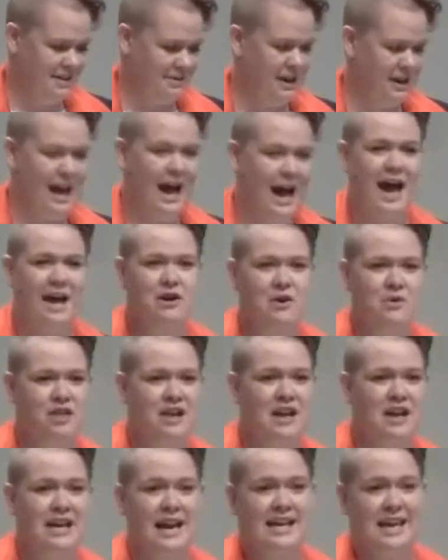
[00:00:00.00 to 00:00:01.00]
Right? I don't
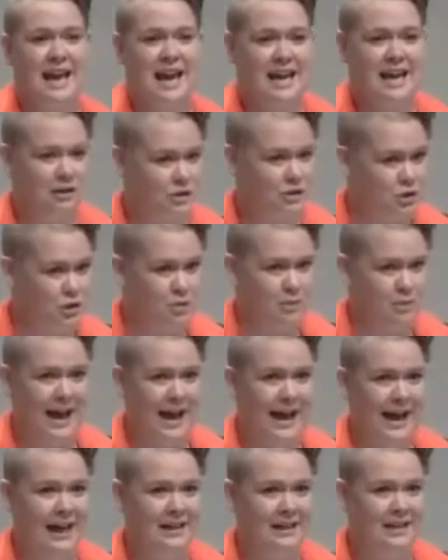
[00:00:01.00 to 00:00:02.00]
think I can. Too
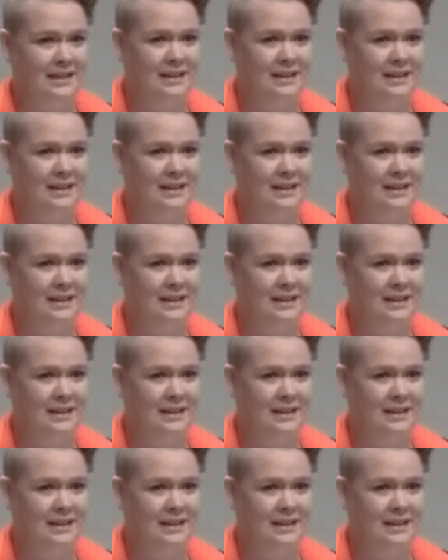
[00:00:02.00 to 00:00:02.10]
bad.